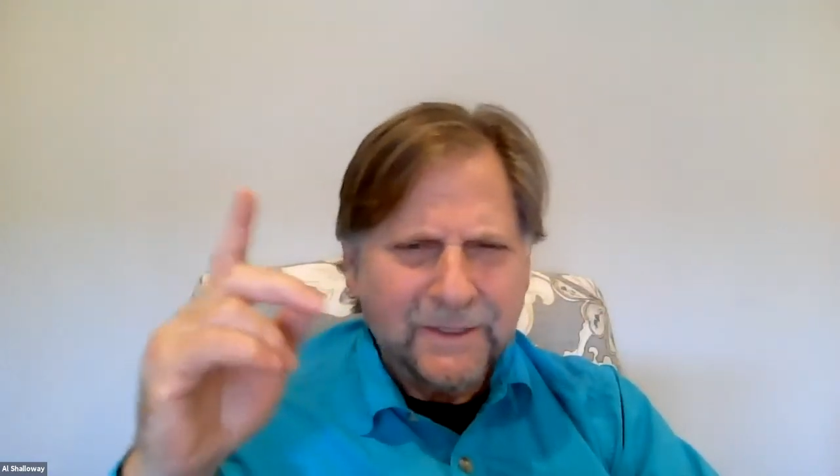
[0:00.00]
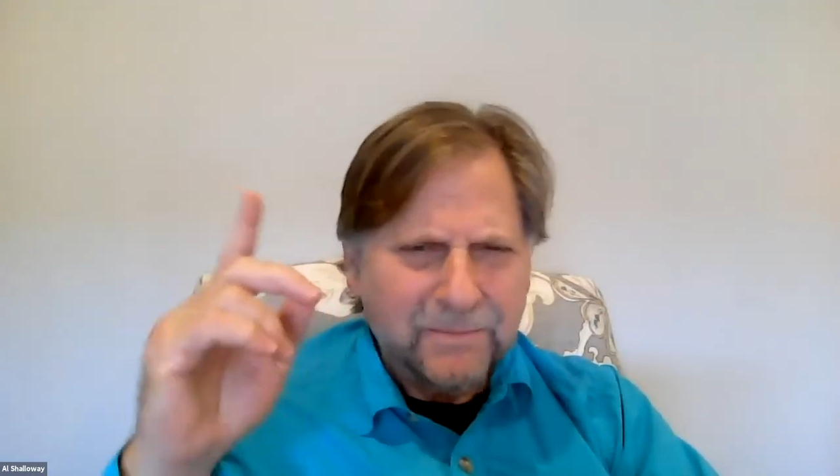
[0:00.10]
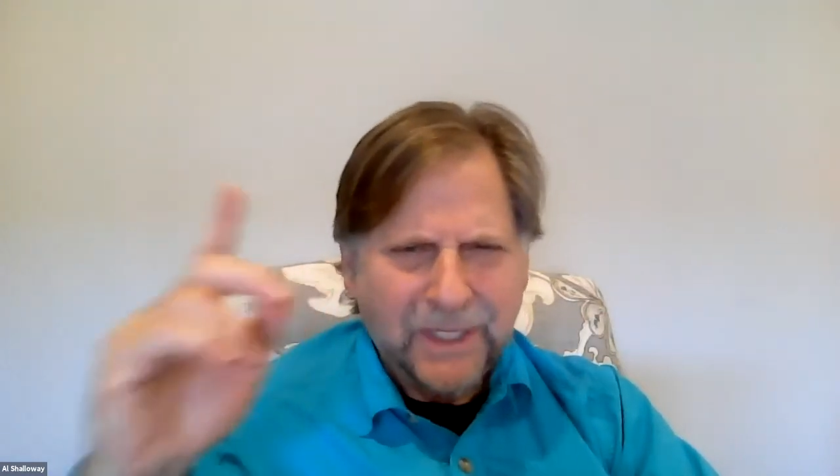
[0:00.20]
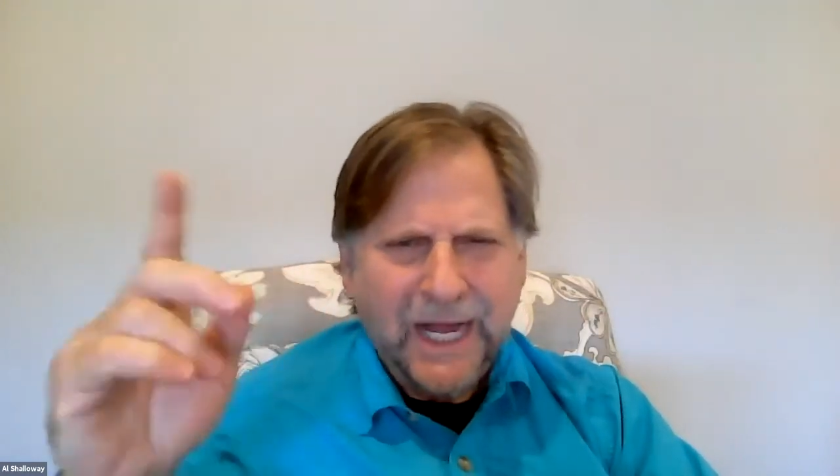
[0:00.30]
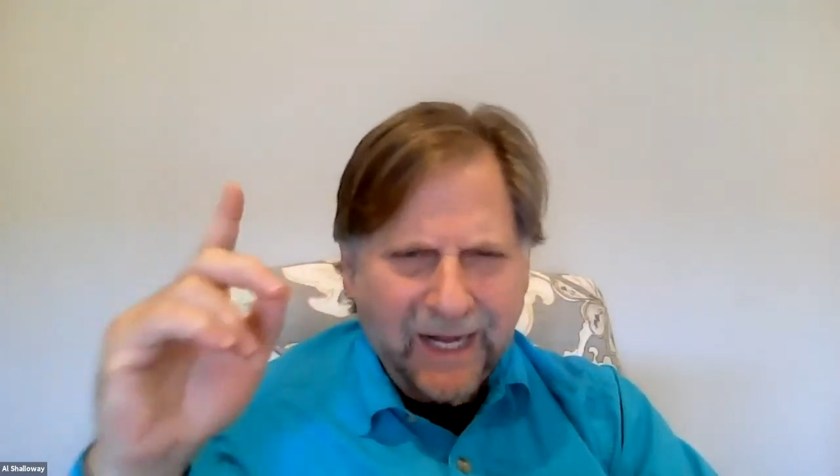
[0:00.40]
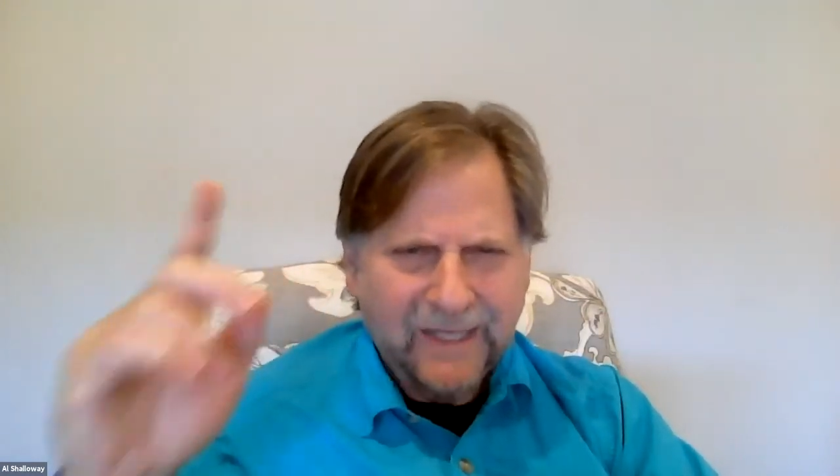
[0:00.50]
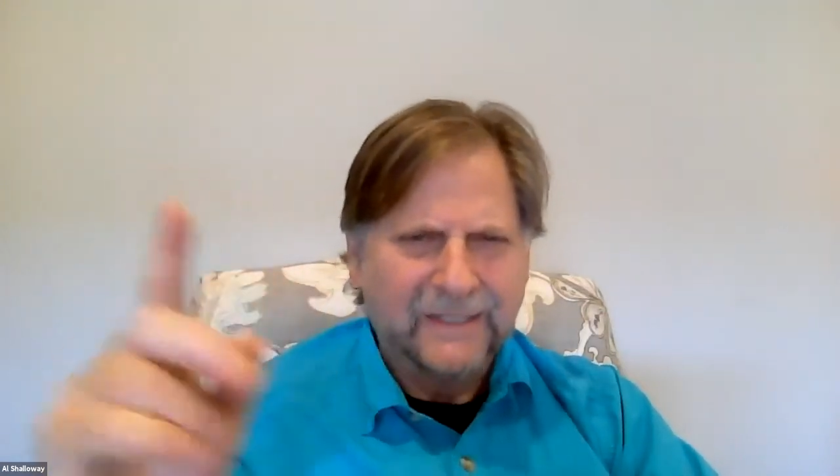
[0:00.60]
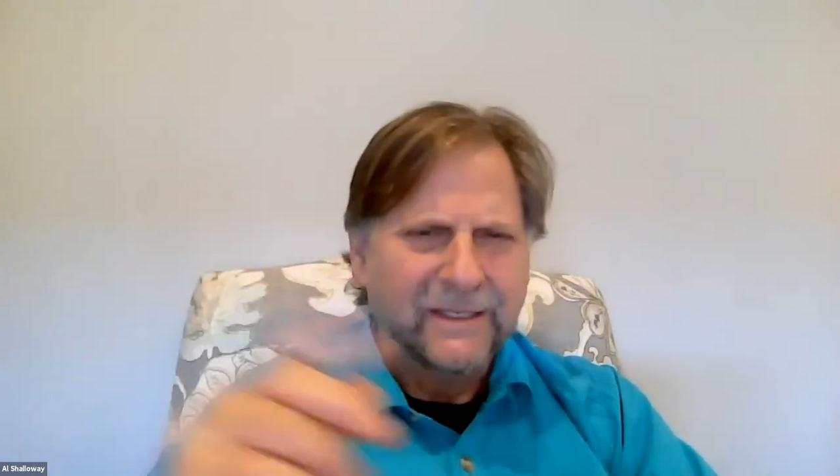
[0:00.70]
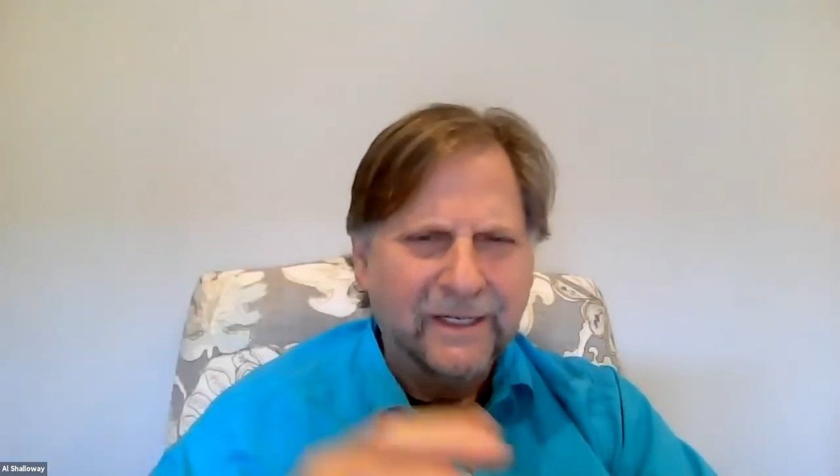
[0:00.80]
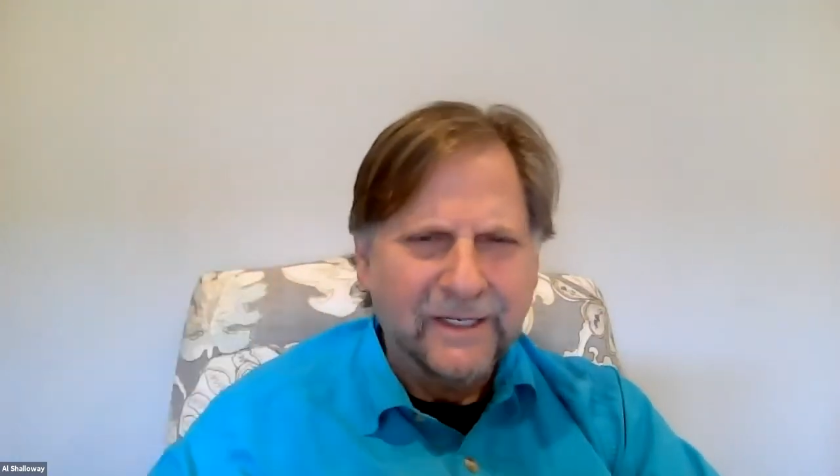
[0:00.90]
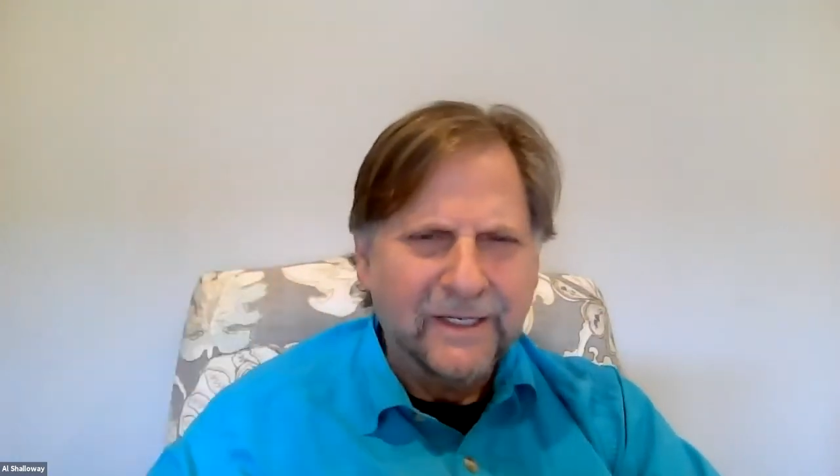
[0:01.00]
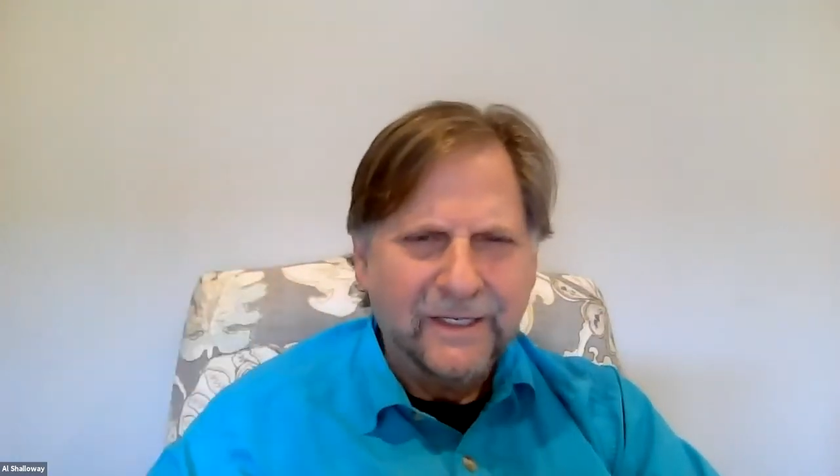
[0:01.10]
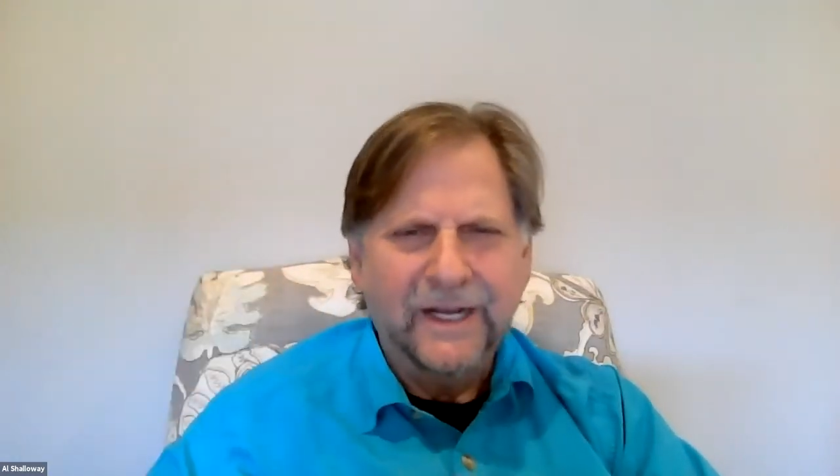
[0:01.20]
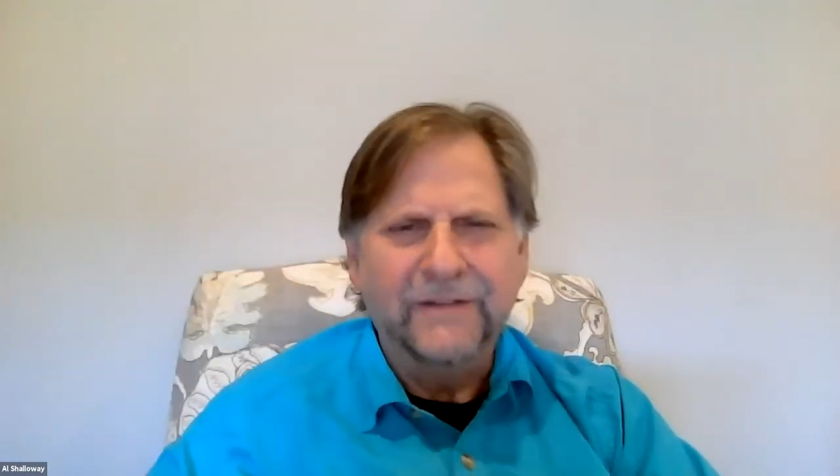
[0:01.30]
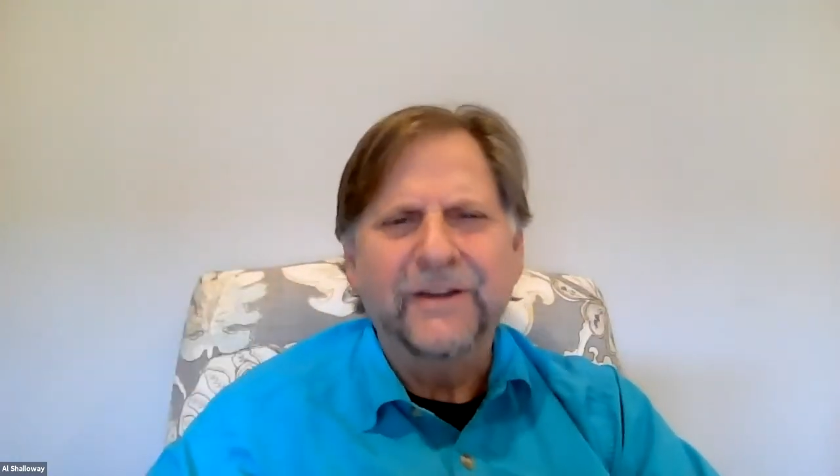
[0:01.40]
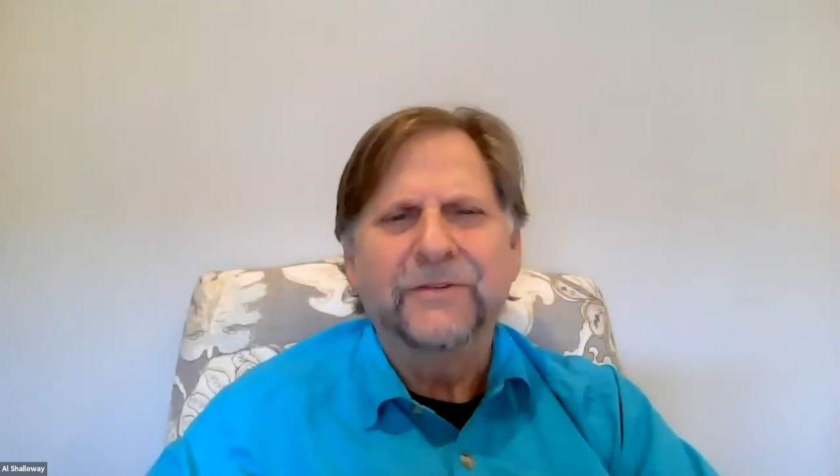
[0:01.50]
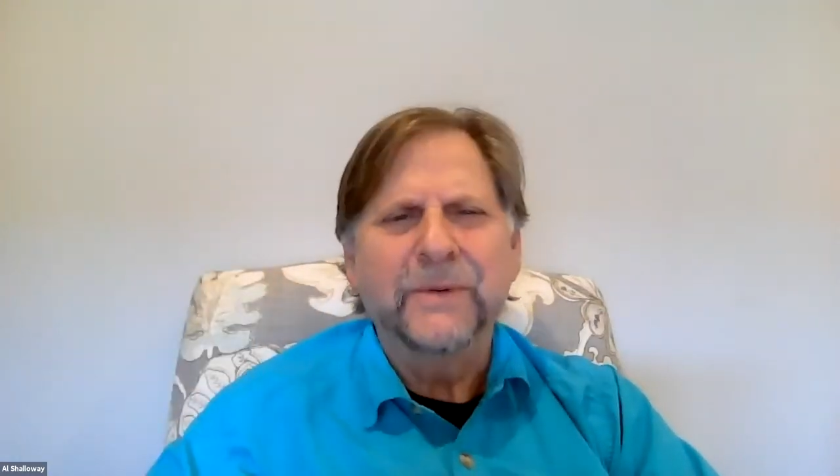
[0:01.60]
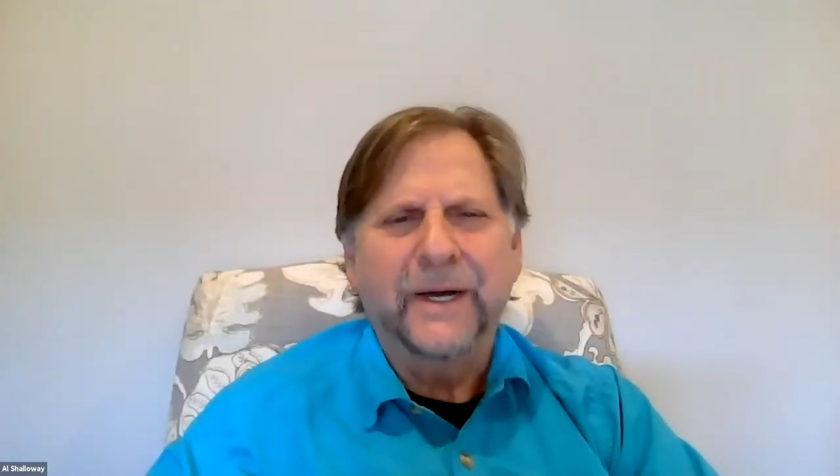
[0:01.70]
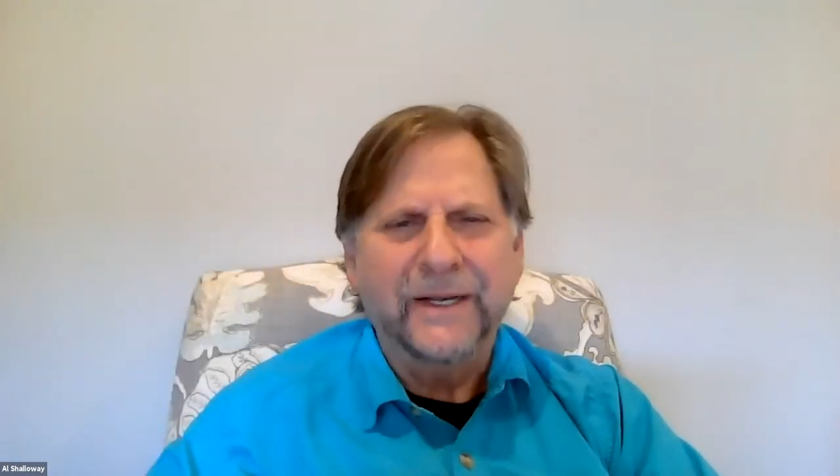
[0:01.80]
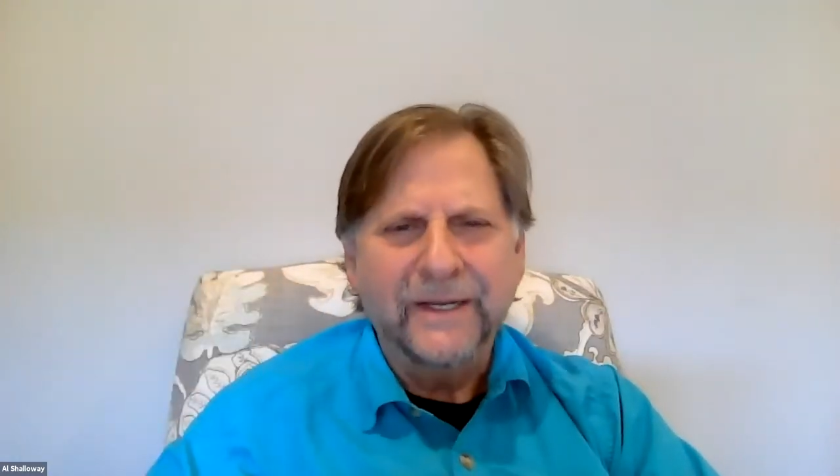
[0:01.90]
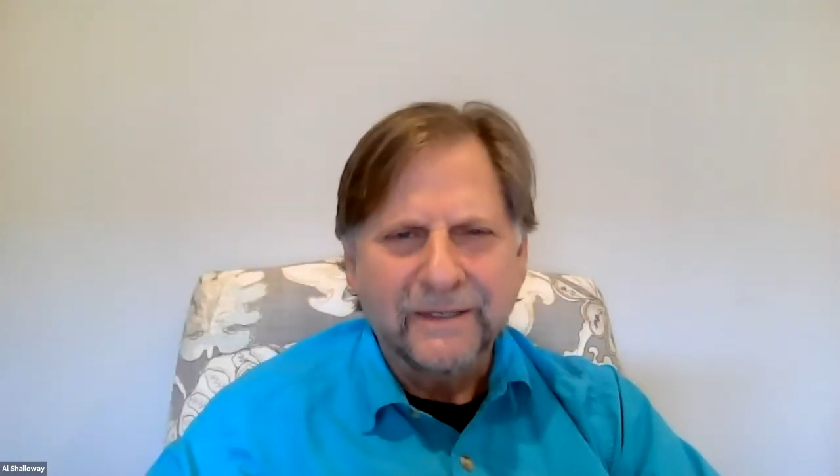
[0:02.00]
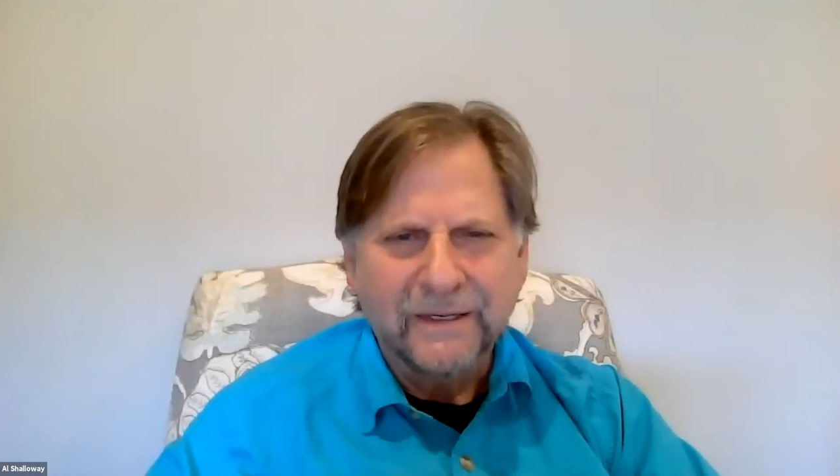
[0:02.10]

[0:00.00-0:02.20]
block of everybody.